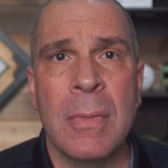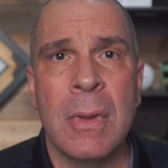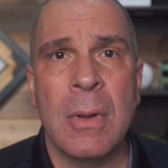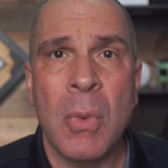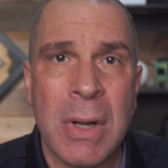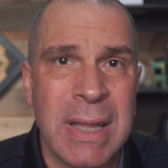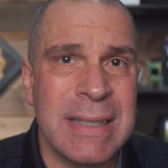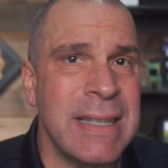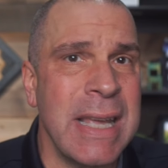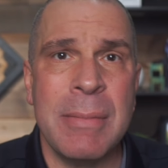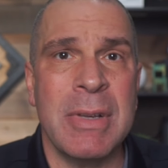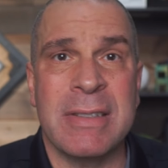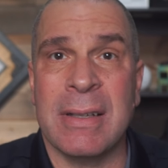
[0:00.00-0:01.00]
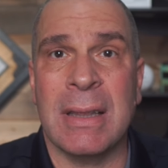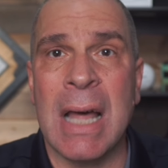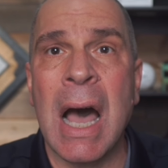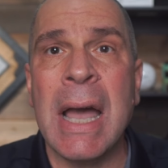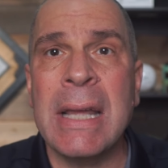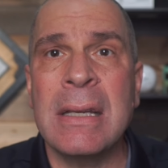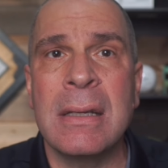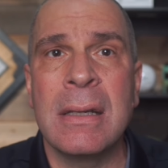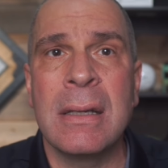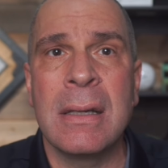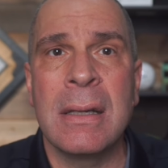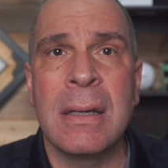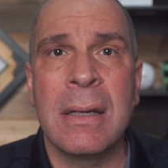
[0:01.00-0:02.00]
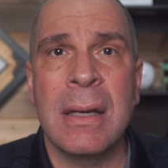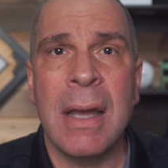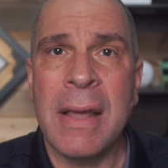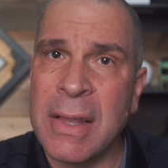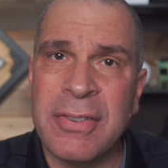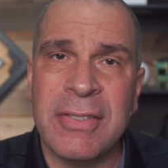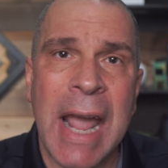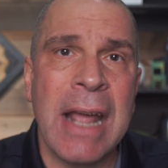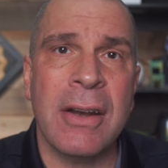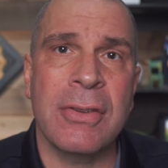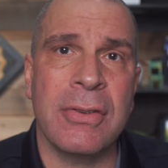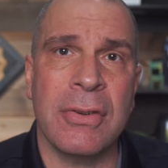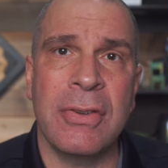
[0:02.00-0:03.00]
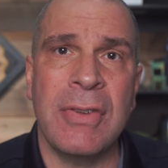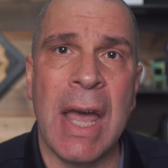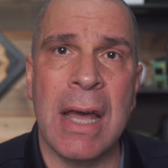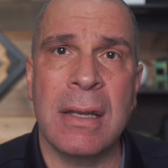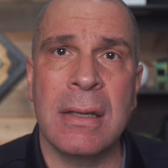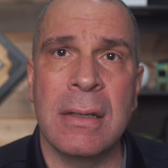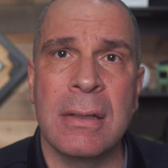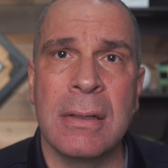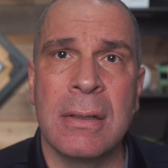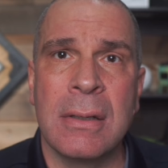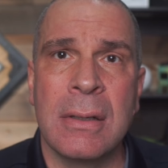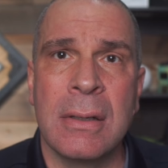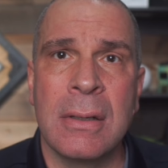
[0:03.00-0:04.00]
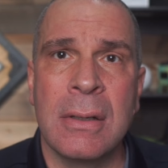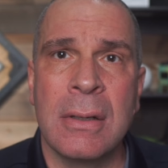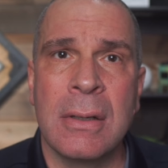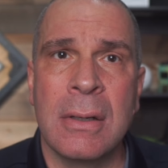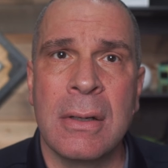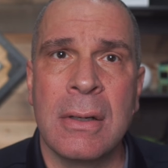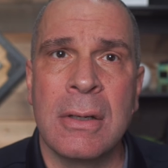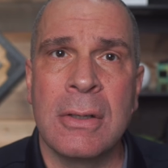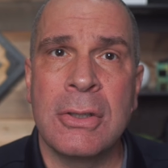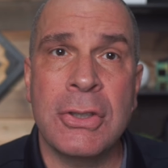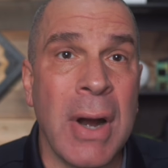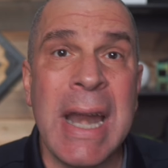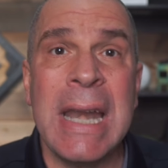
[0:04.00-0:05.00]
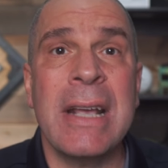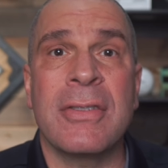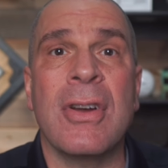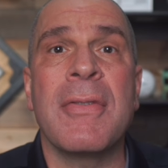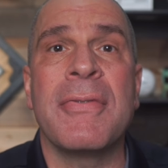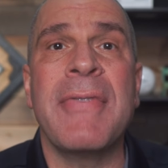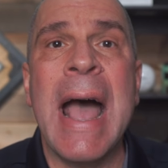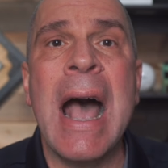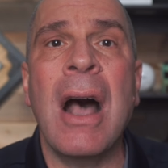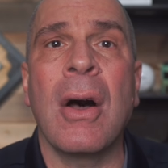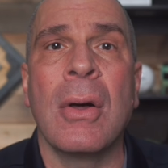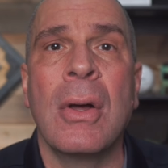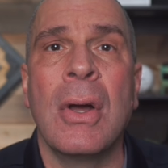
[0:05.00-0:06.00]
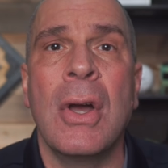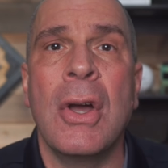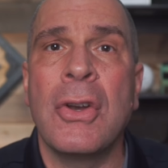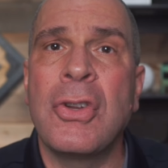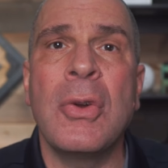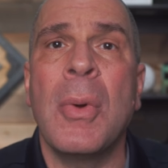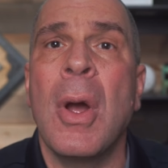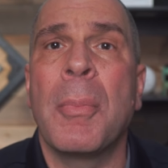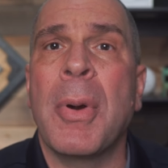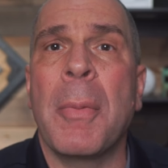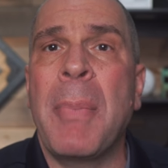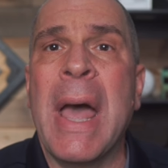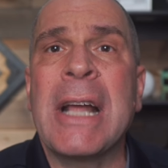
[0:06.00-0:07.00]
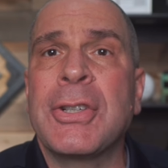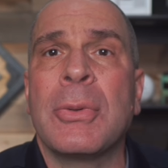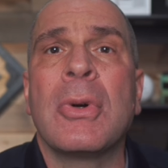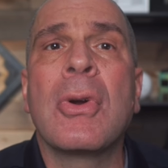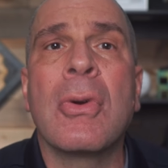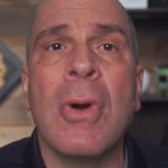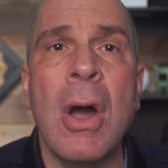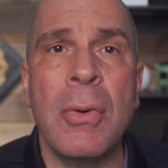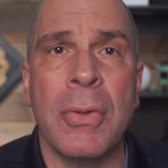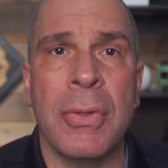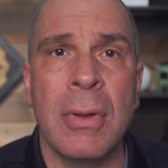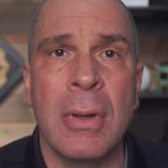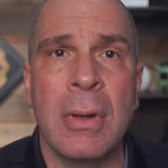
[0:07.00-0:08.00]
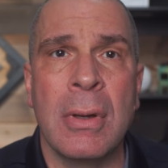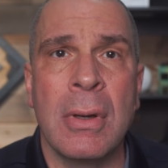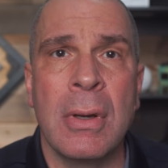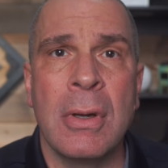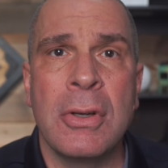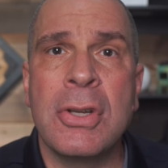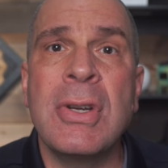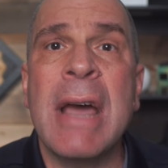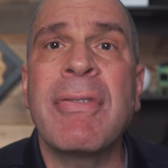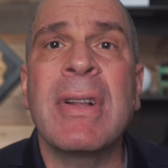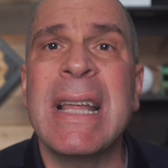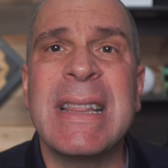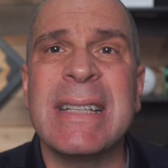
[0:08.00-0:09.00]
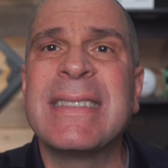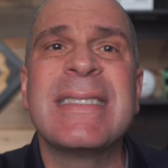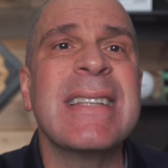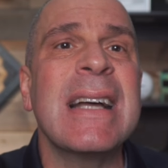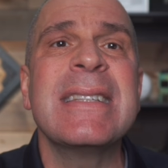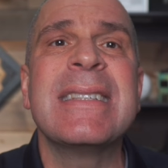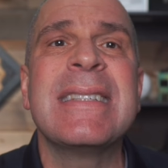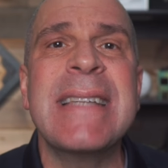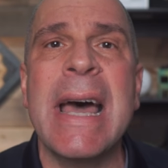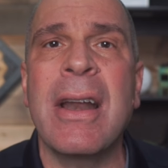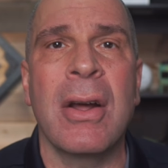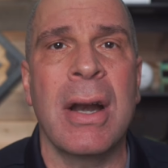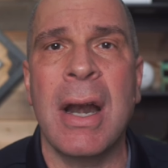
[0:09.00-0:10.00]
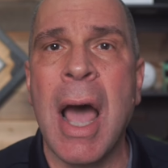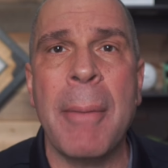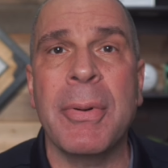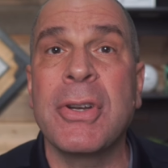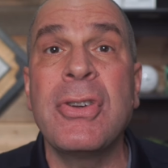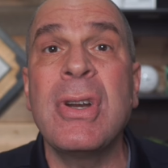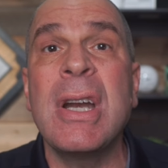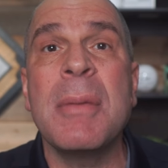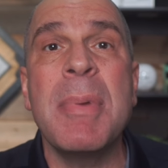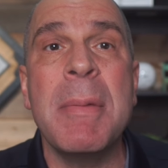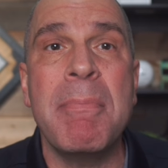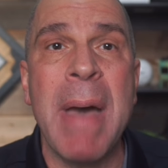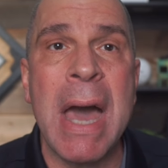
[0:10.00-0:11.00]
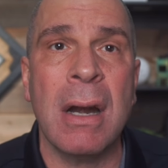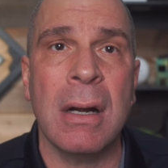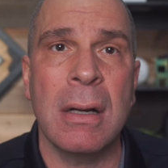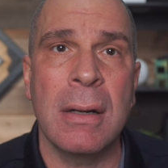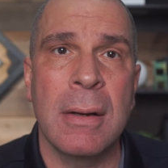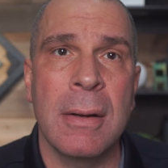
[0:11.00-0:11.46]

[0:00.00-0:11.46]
where the team is aligned and the standards are set. Training is our vow to perpetual growth, to never let the sun set on an opportunity to be better.